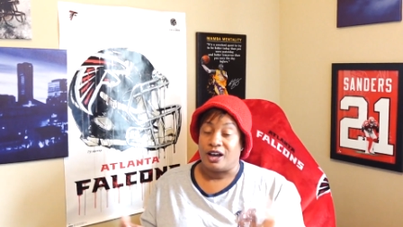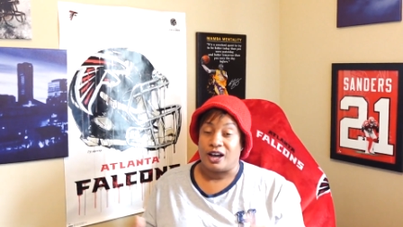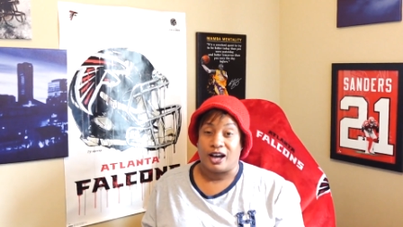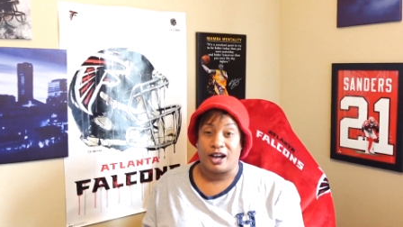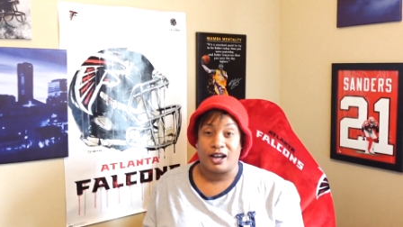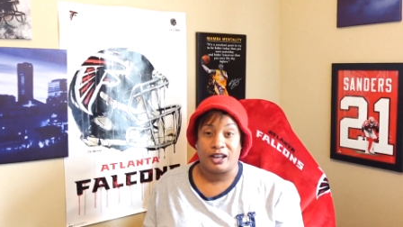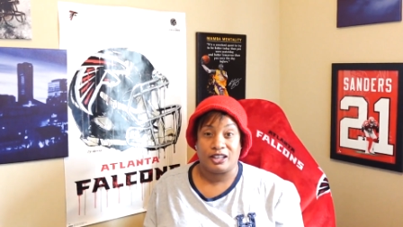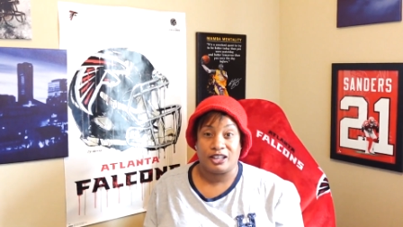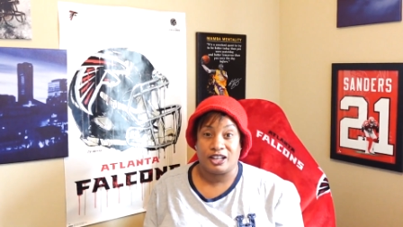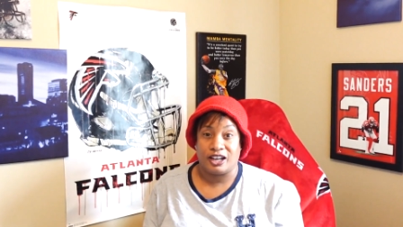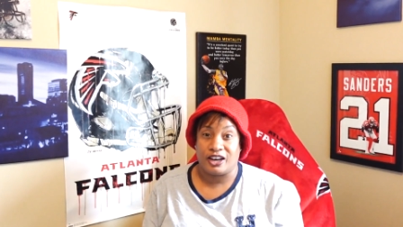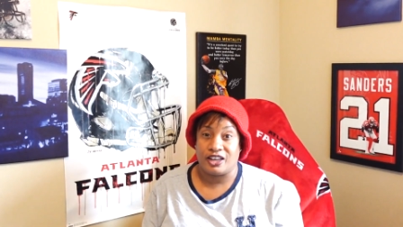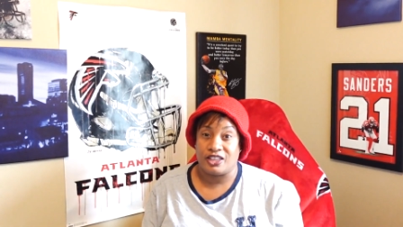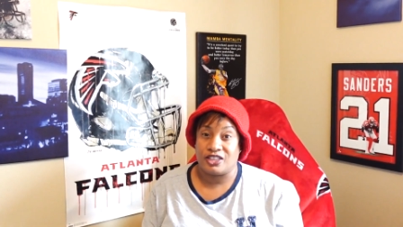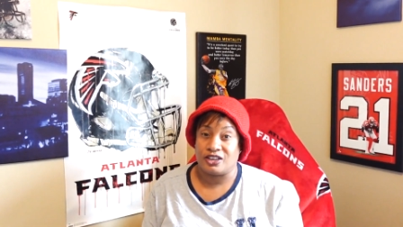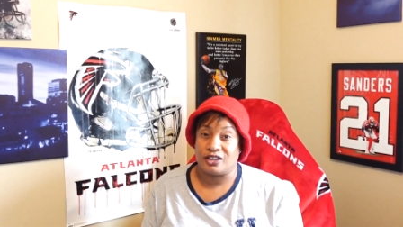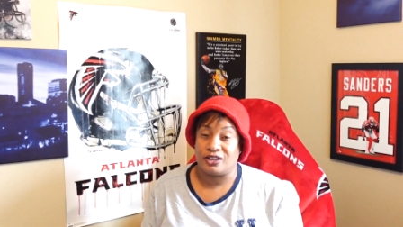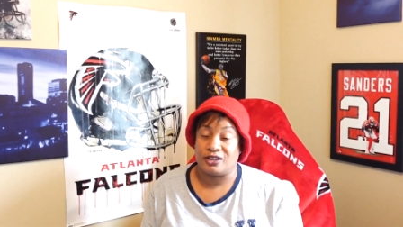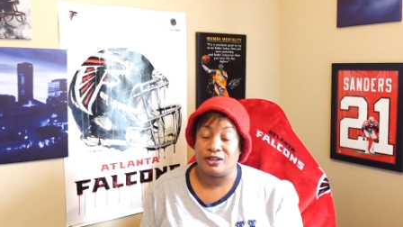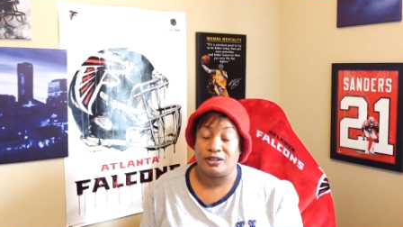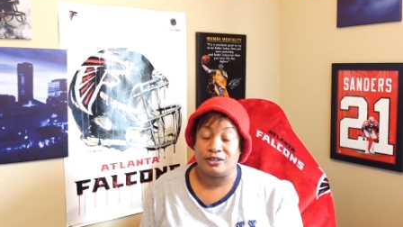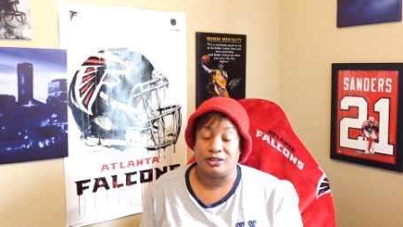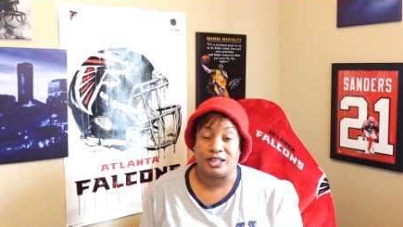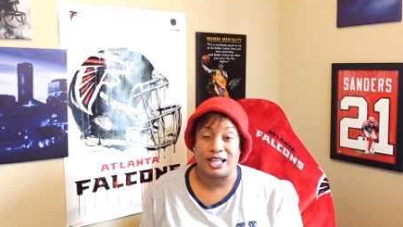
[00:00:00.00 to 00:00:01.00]

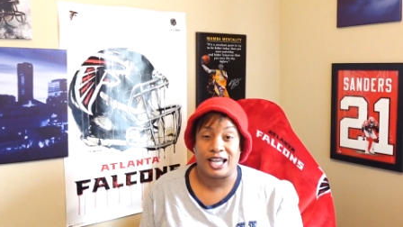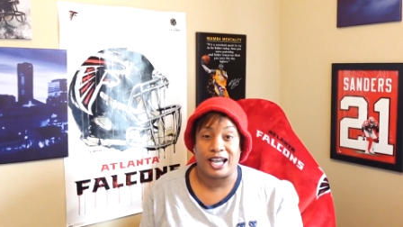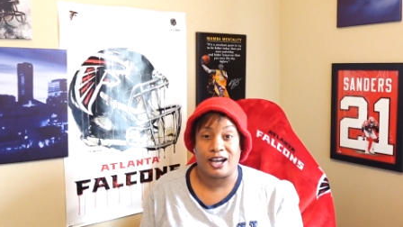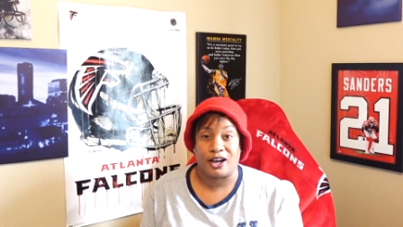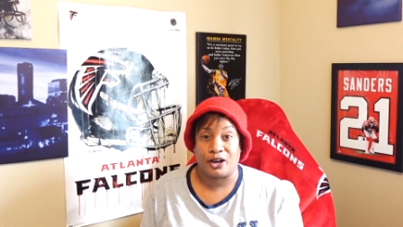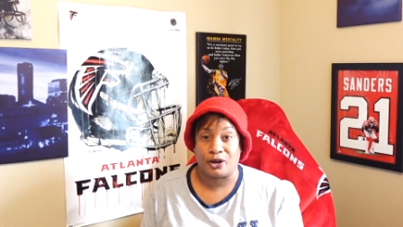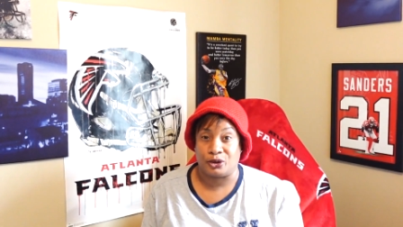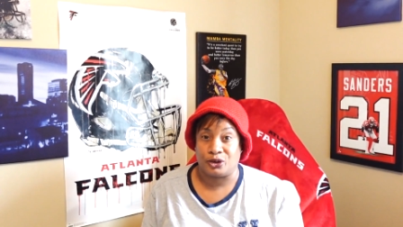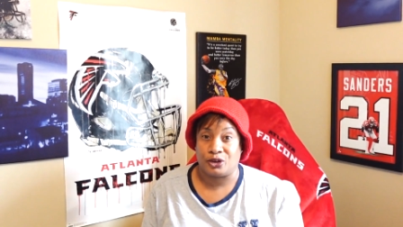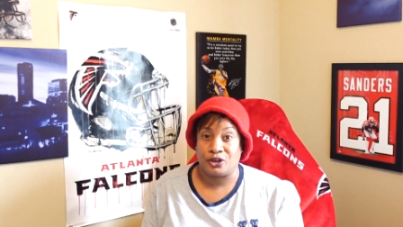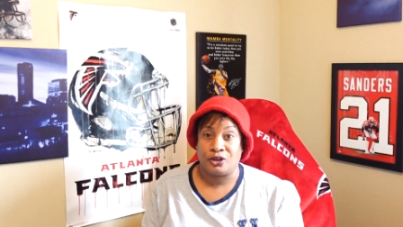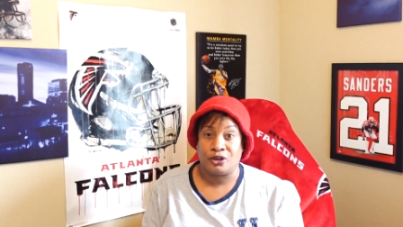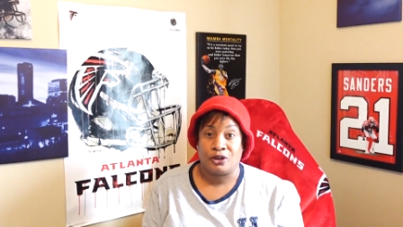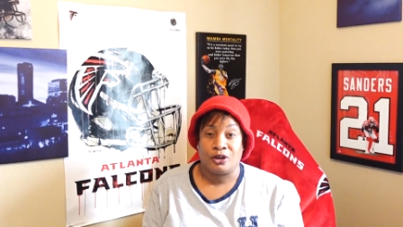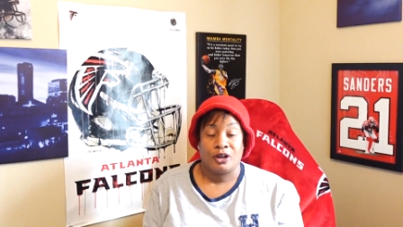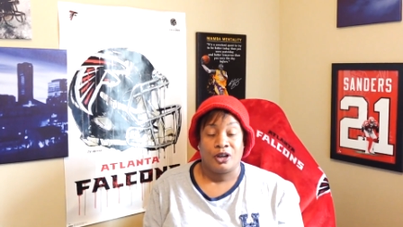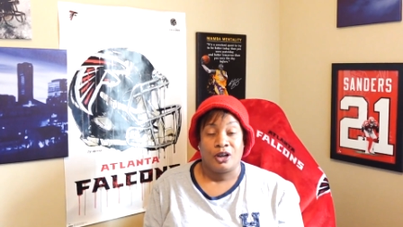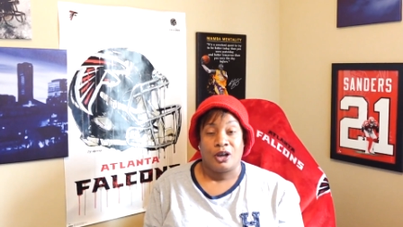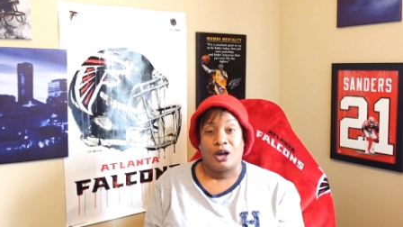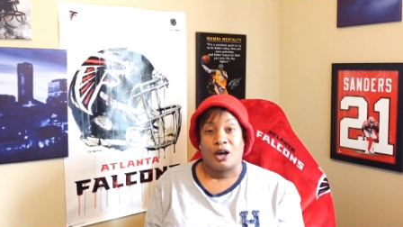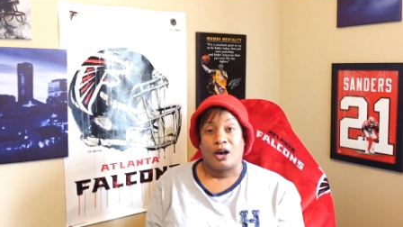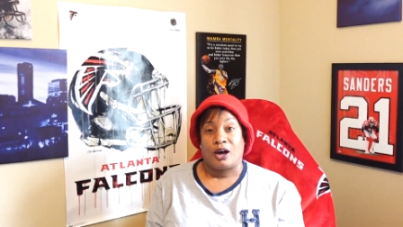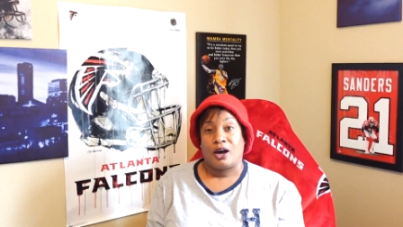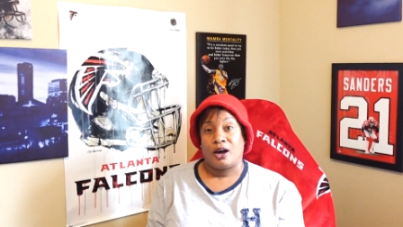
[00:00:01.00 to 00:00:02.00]
another downer.
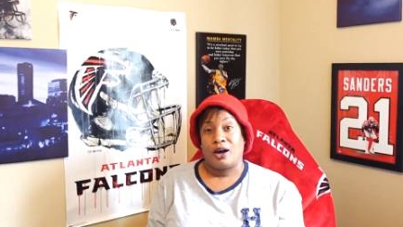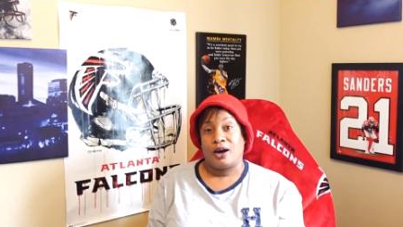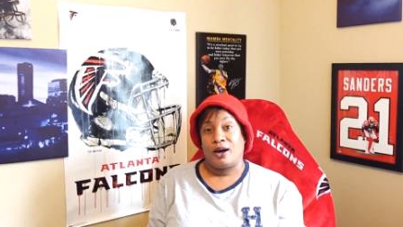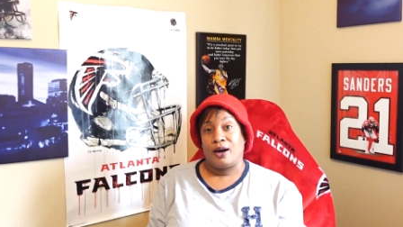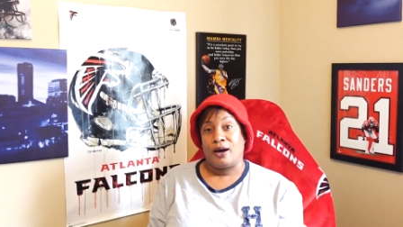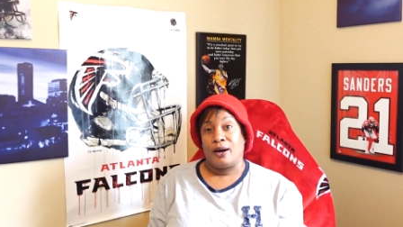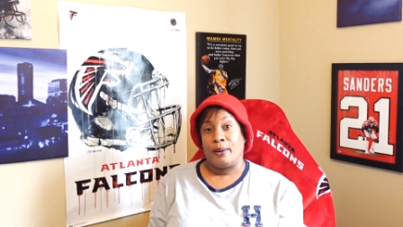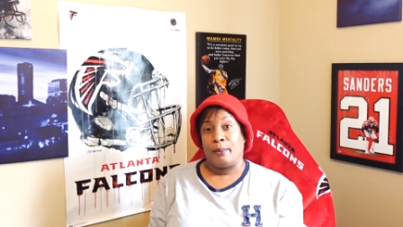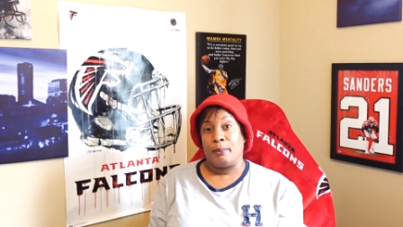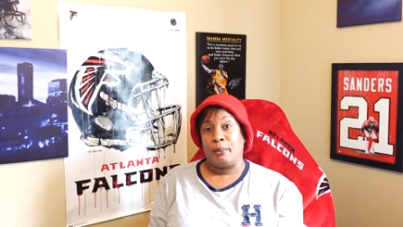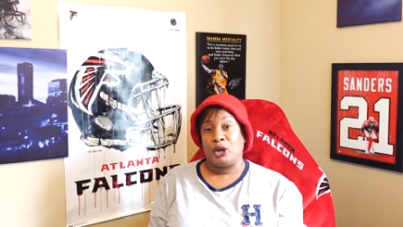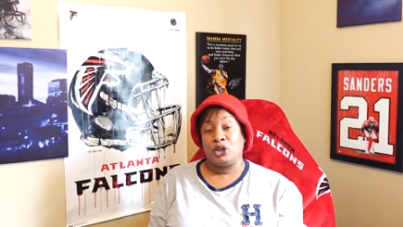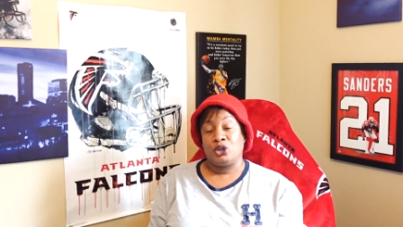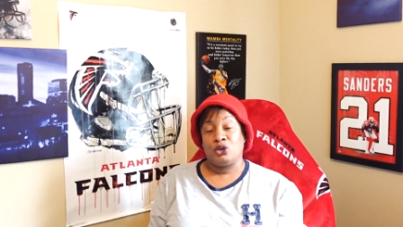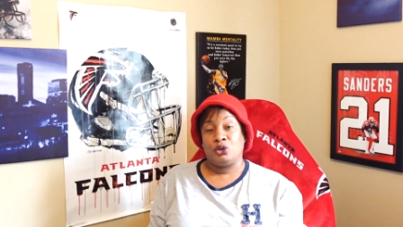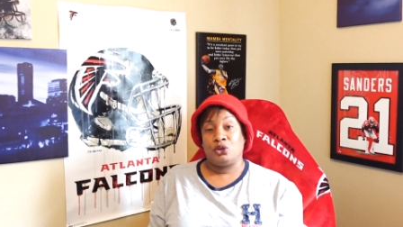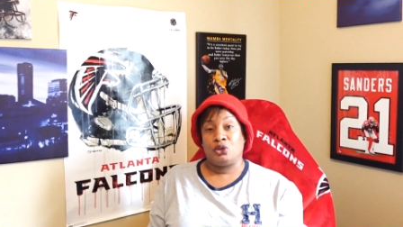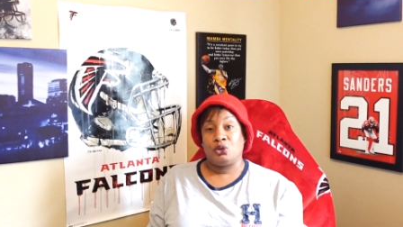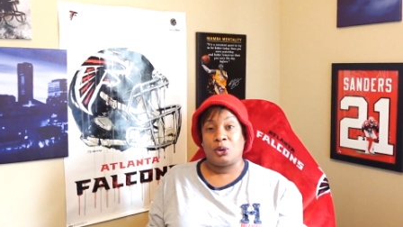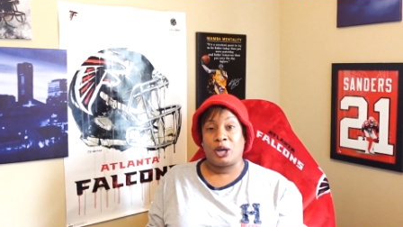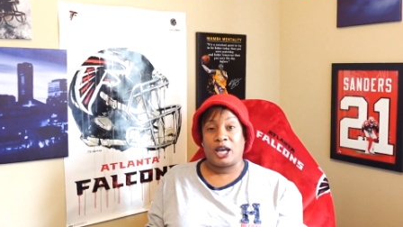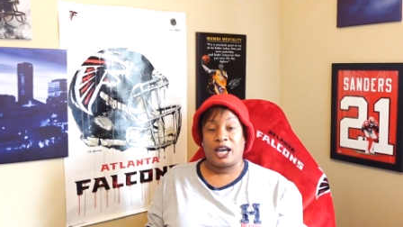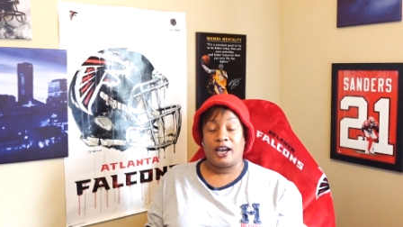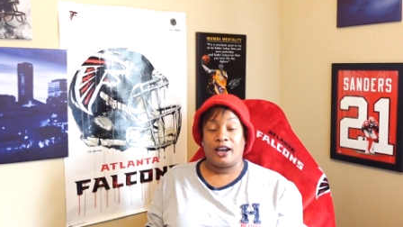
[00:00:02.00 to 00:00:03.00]
Um, but you
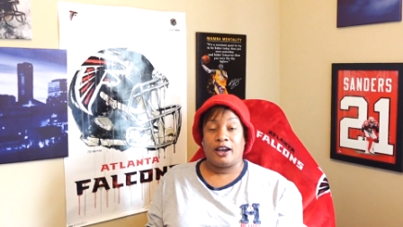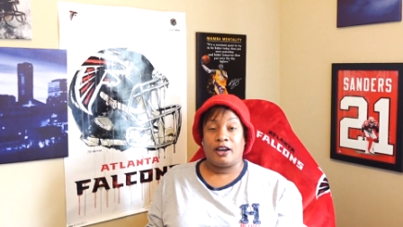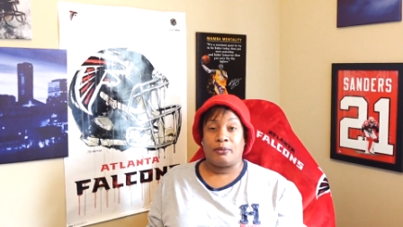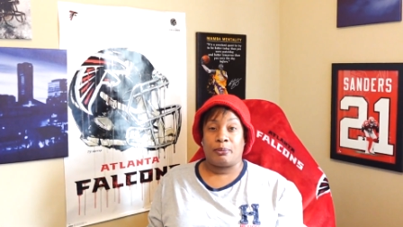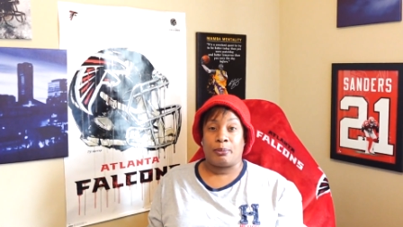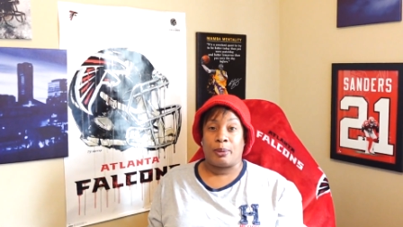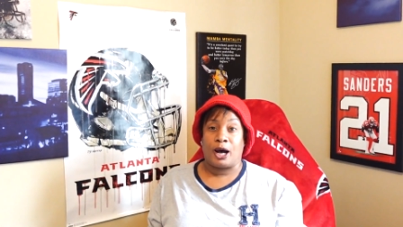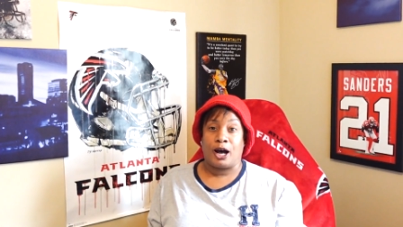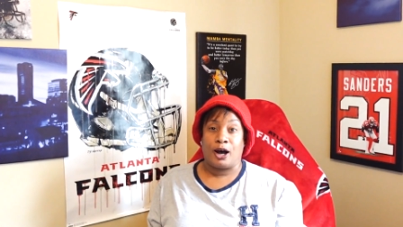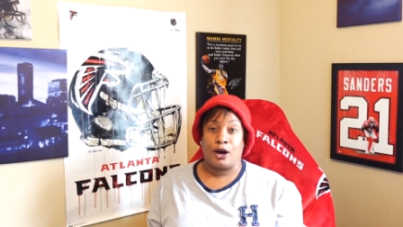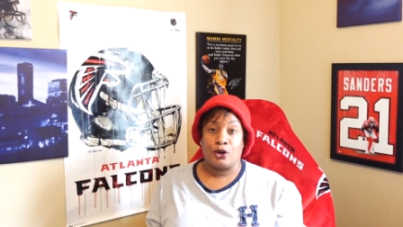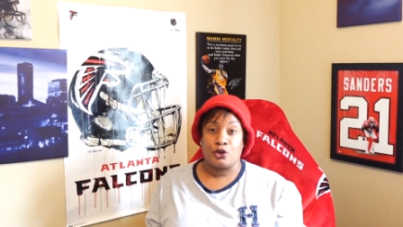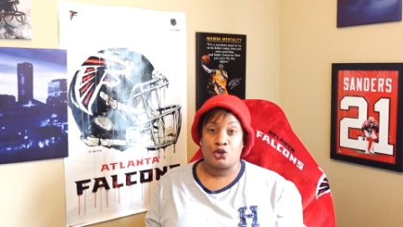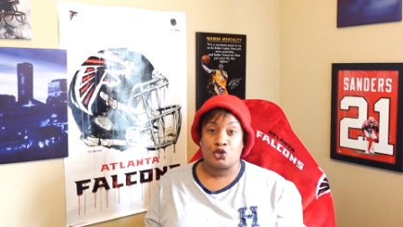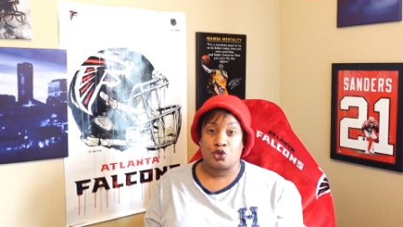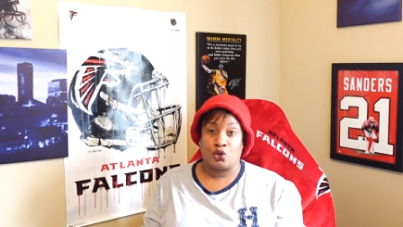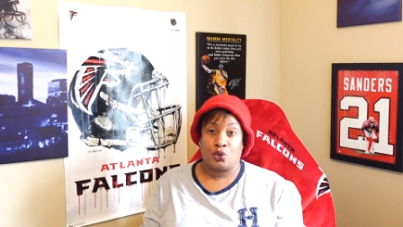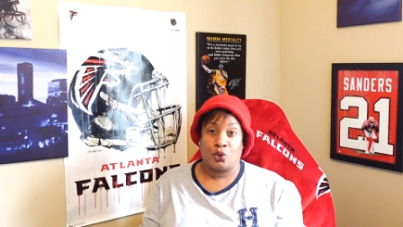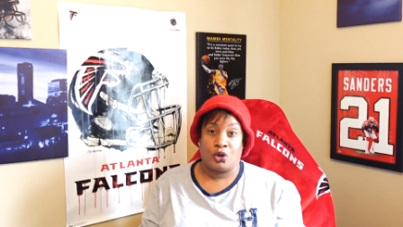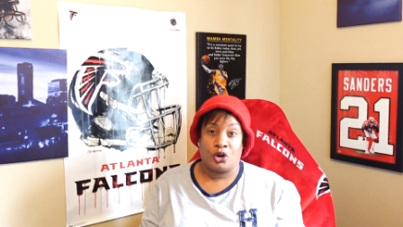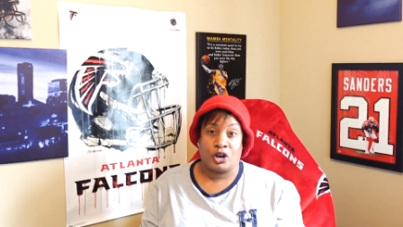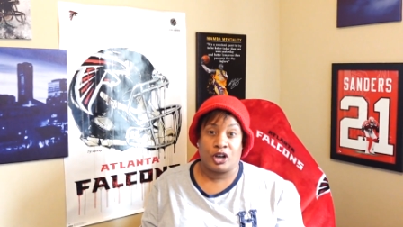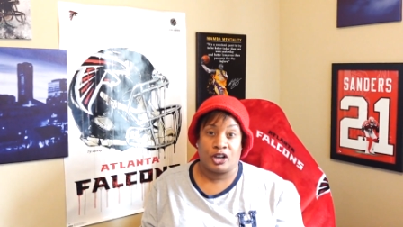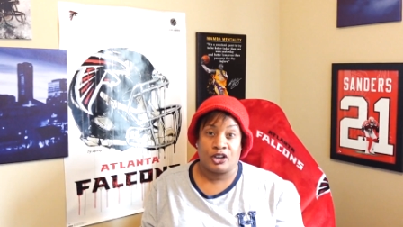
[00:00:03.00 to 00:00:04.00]
do have Paul
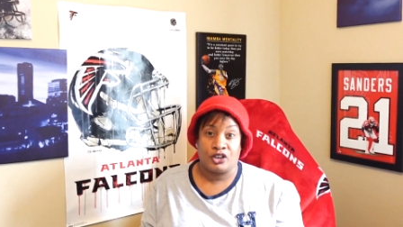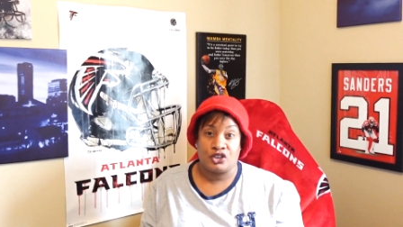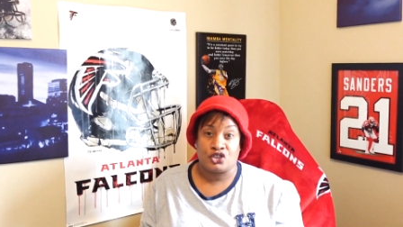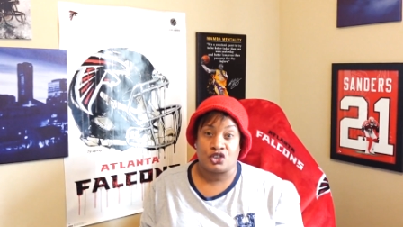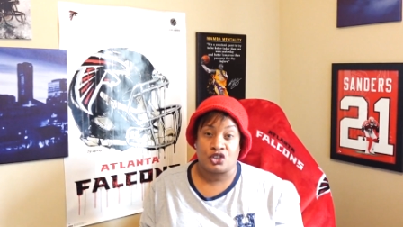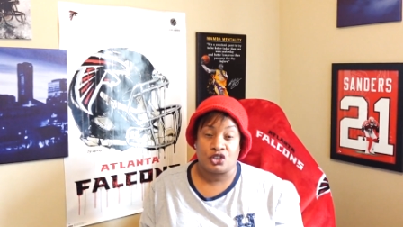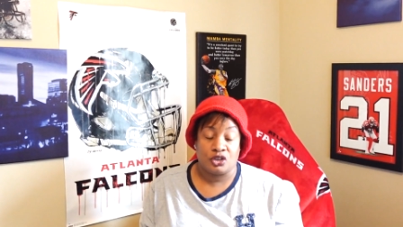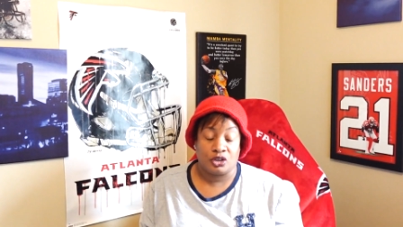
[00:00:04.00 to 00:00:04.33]
George.